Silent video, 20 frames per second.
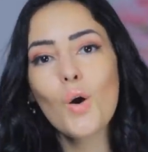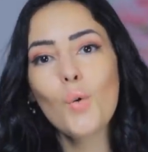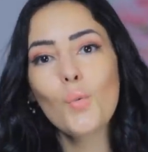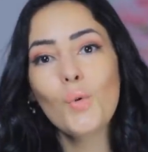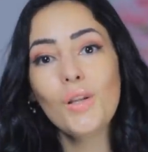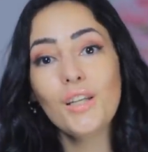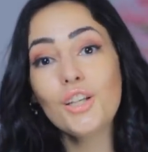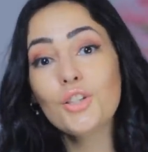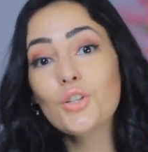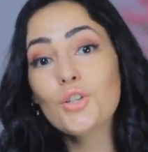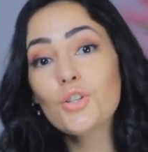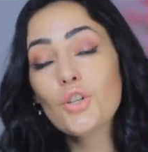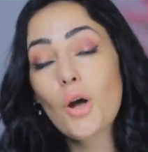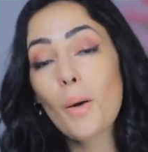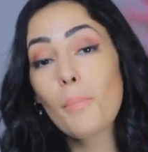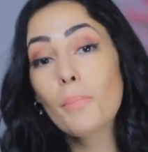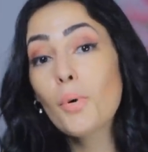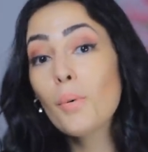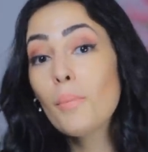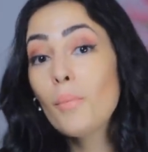we need to
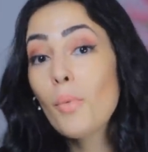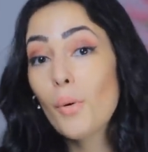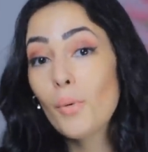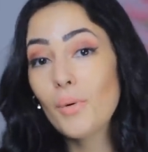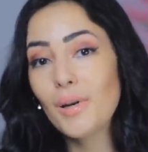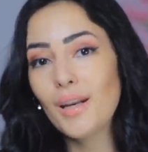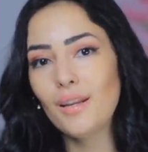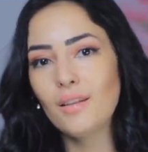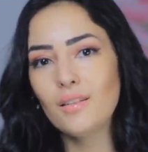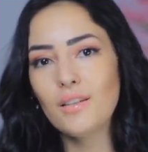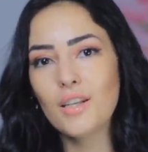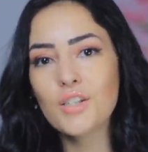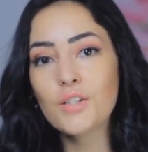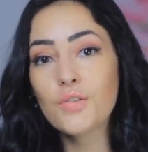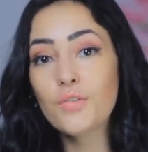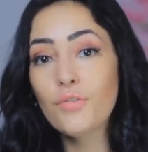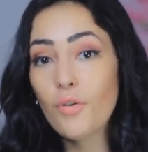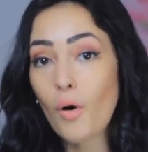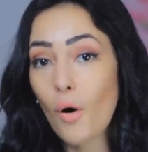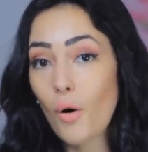stop promoting this
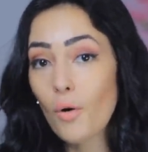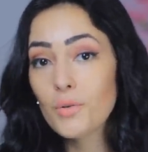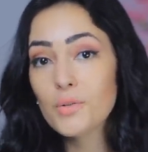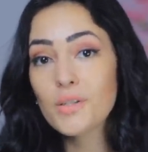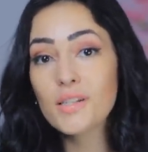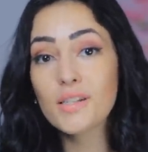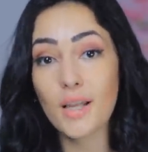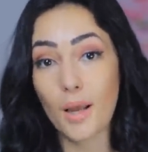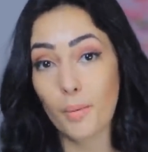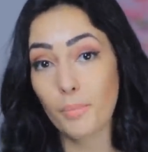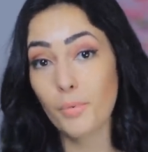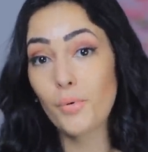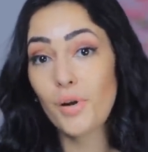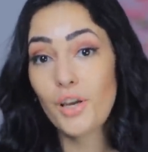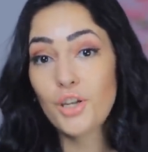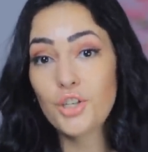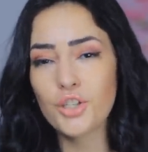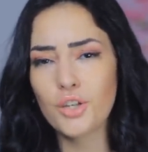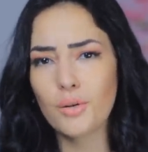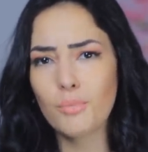false
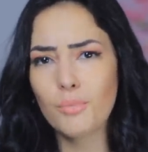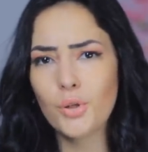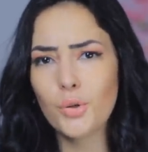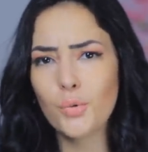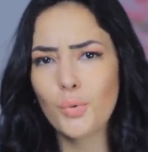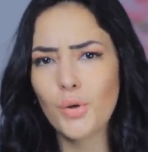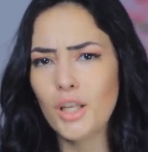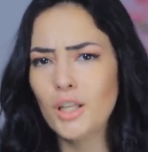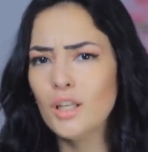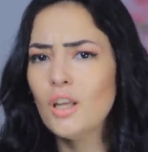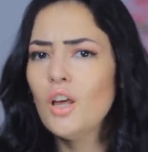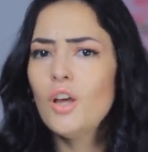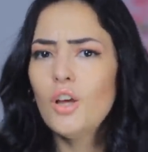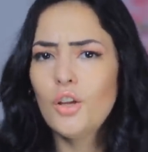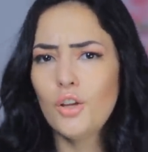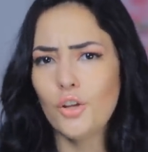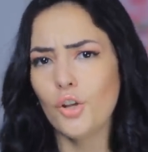separation between,